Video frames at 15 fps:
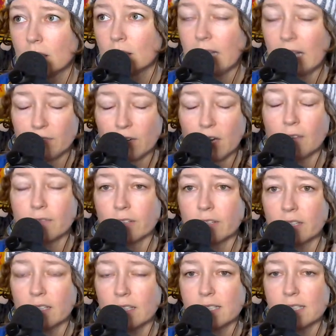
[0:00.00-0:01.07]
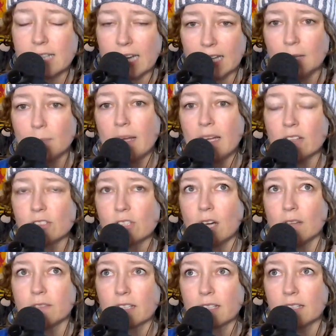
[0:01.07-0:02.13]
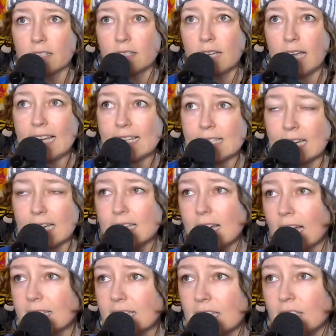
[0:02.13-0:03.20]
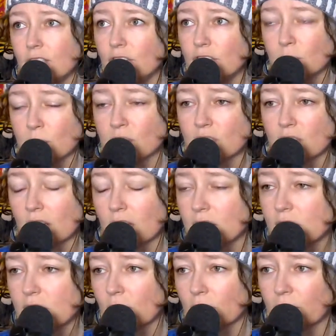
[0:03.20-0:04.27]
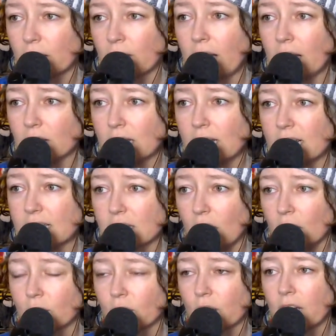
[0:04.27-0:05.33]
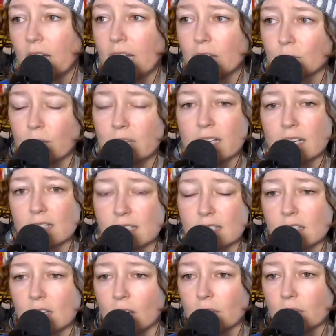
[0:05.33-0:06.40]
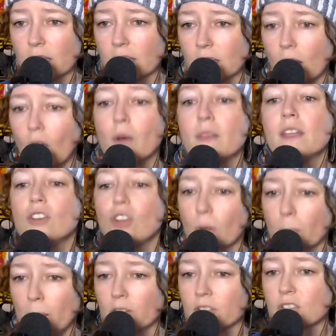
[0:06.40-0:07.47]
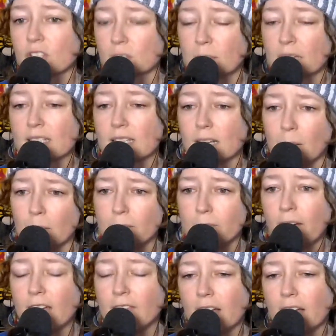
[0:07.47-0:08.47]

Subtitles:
They've covered it. The Daily Mail's covered it. 1819 News, which is a conservative outlet, has covered it, and Redux has covered it. Oh, and the New York Post just picked it up. 5